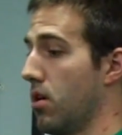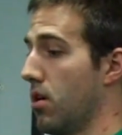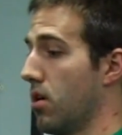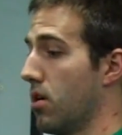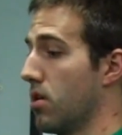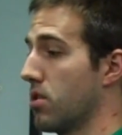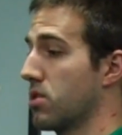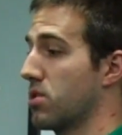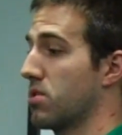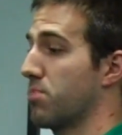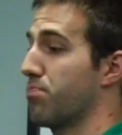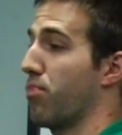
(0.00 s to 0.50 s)

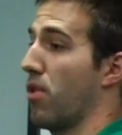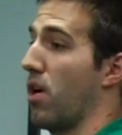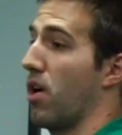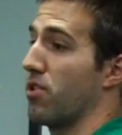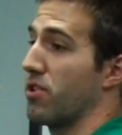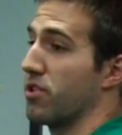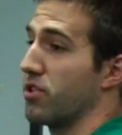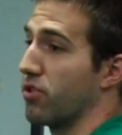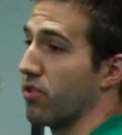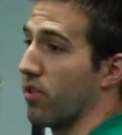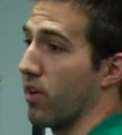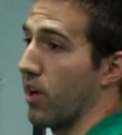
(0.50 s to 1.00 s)

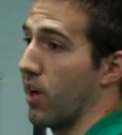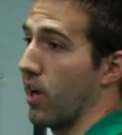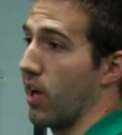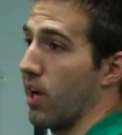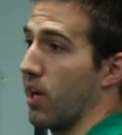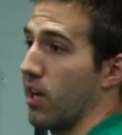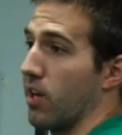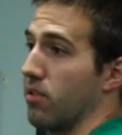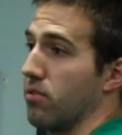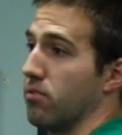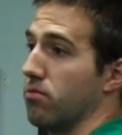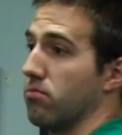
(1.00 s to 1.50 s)
sprouted
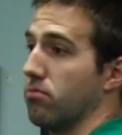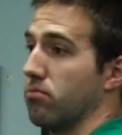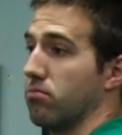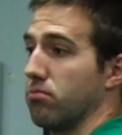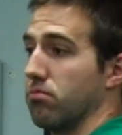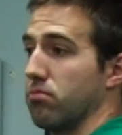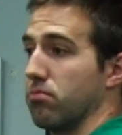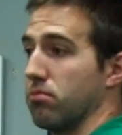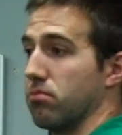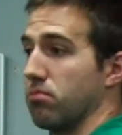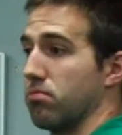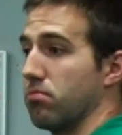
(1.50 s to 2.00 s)
grain
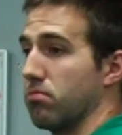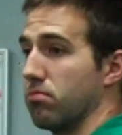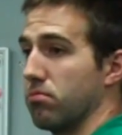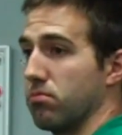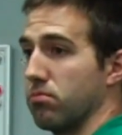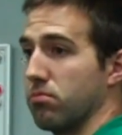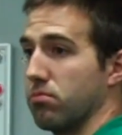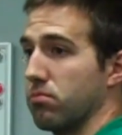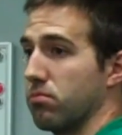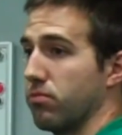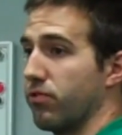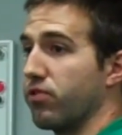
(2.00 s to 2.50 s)

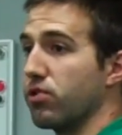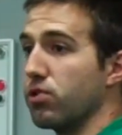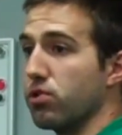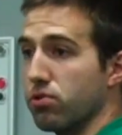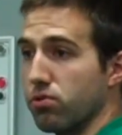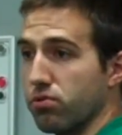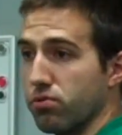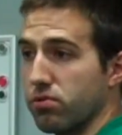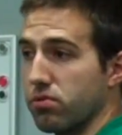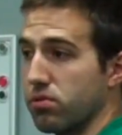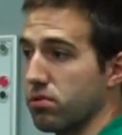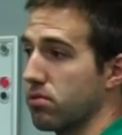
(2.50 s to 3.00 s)

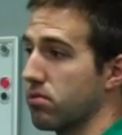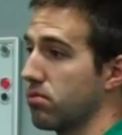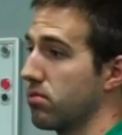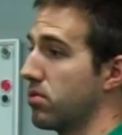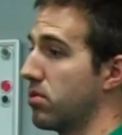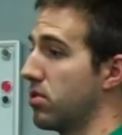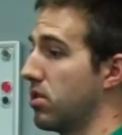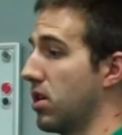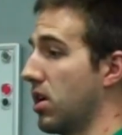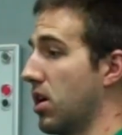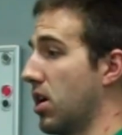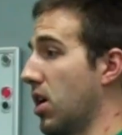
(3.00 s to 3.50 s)
foods,
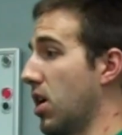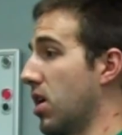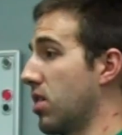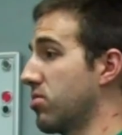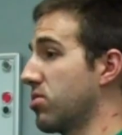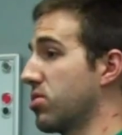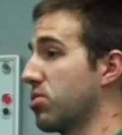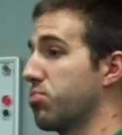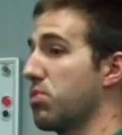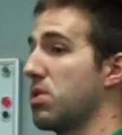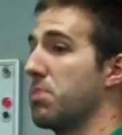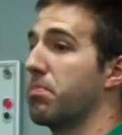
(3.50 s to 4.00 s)

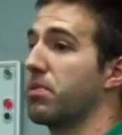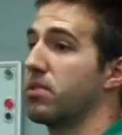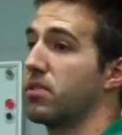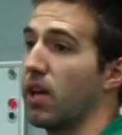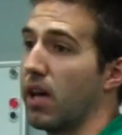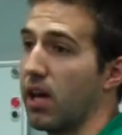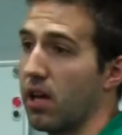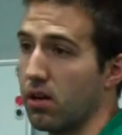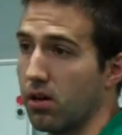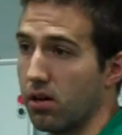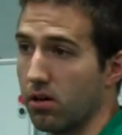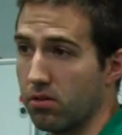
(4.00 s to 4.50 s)
sweet
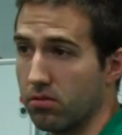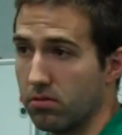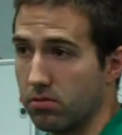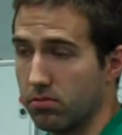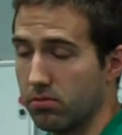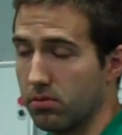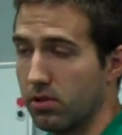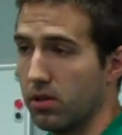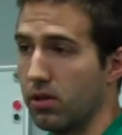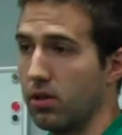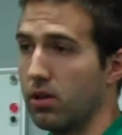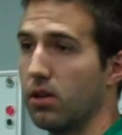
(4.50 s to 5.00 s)
potato,
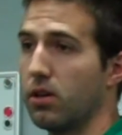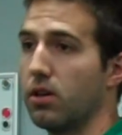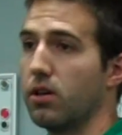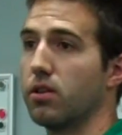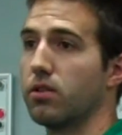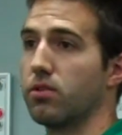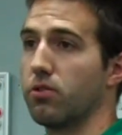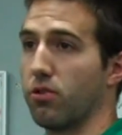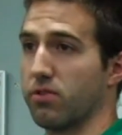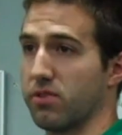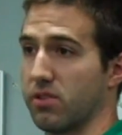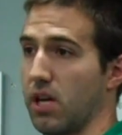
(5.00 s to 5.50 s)

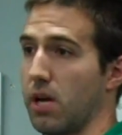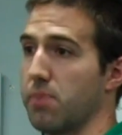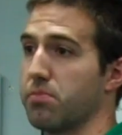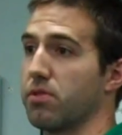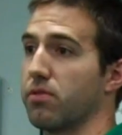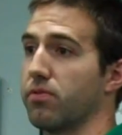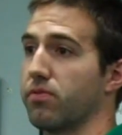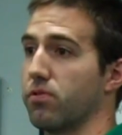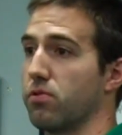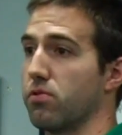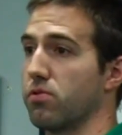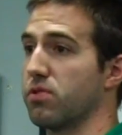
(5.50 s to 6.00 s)
those types
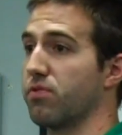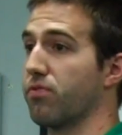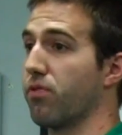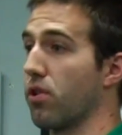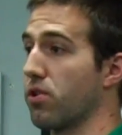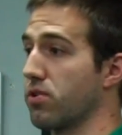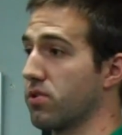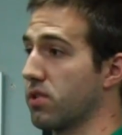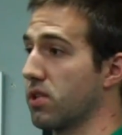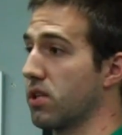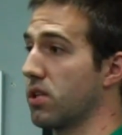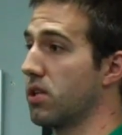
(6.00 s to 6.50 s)
of foods,
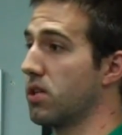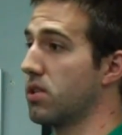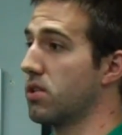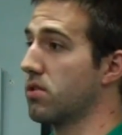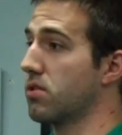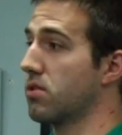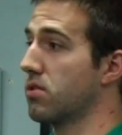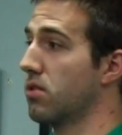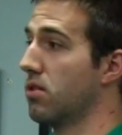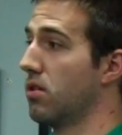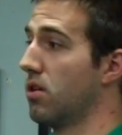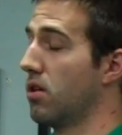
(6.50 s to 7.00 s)

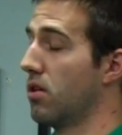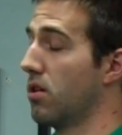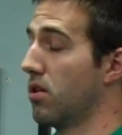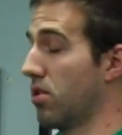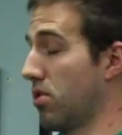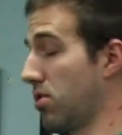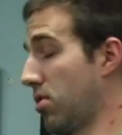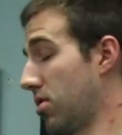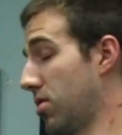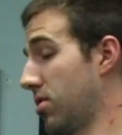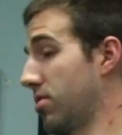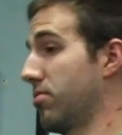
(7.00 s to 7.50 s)
versus
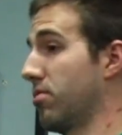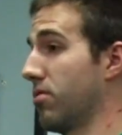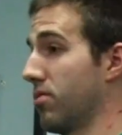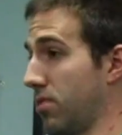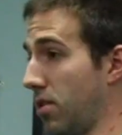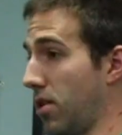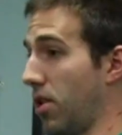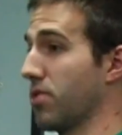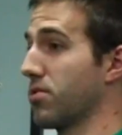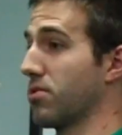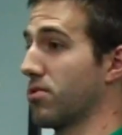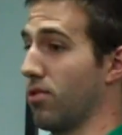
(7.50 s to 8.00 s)

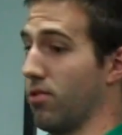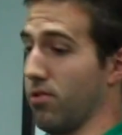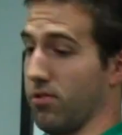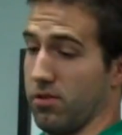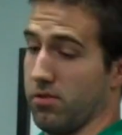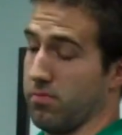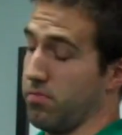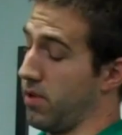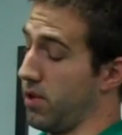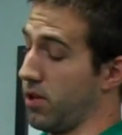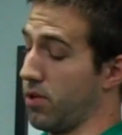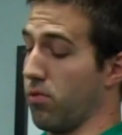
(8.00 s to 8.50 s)
also
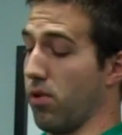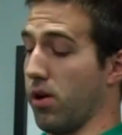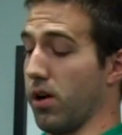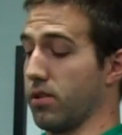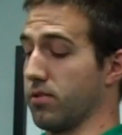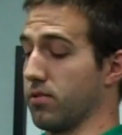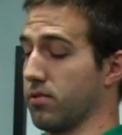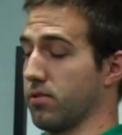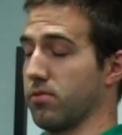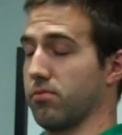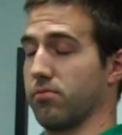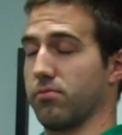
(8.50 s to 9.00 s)
the big
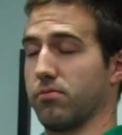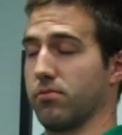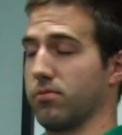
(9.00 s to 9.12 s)
ones,